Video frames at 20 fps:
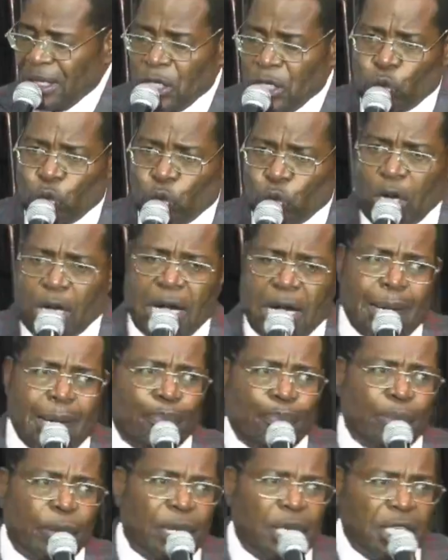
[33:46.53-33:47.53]
to
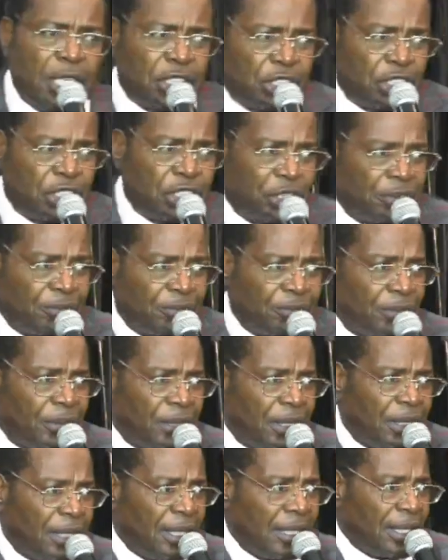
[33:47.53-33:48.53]
accomplish
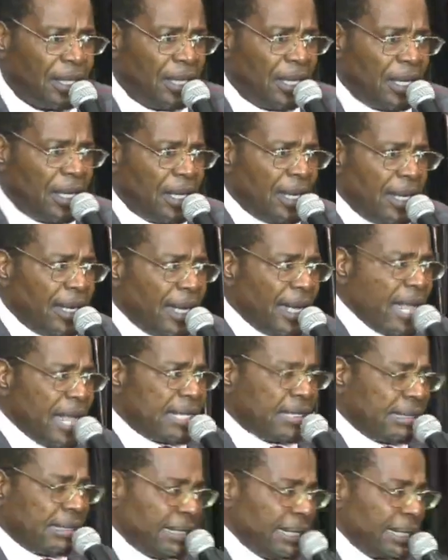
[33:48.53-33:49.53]
a
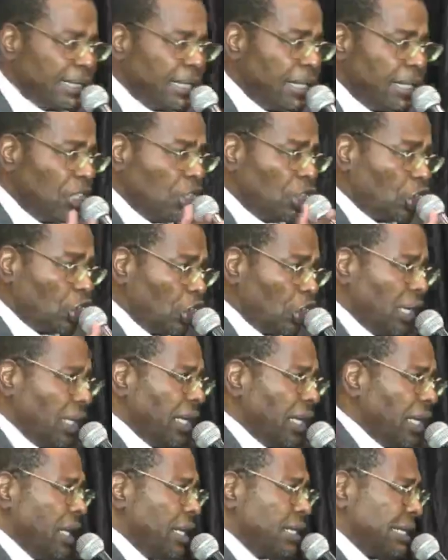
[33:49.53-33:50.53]
certain
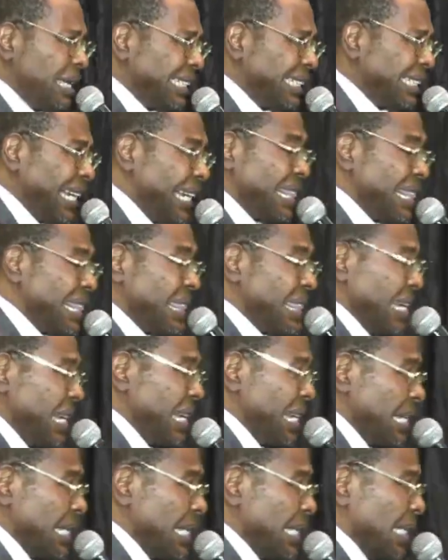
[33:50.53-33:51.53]
journey, certain
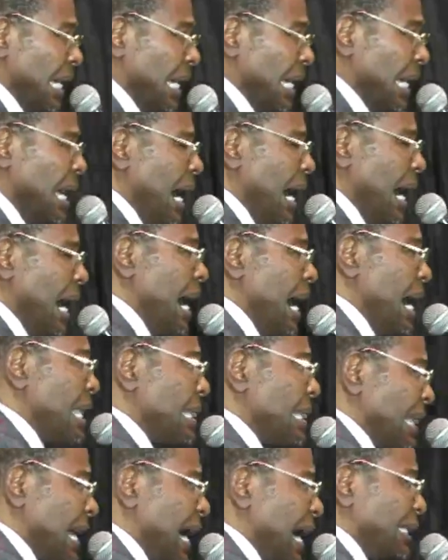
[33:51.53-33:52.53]
things uh,
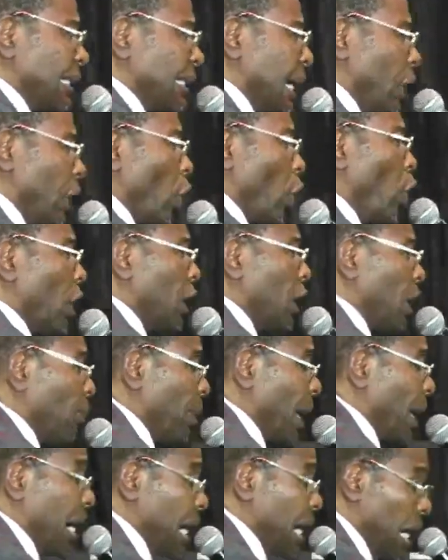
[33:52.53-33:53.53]
that can only
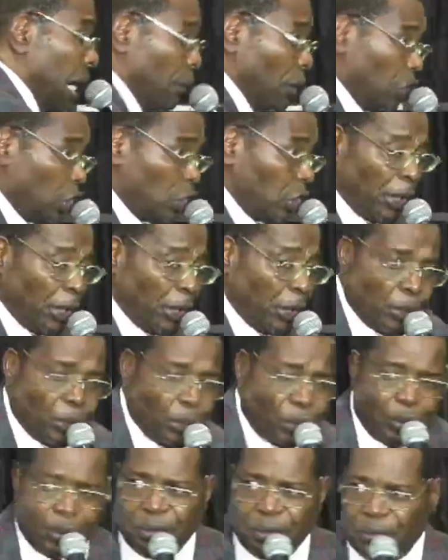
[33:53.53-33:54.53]
be accomplished by you.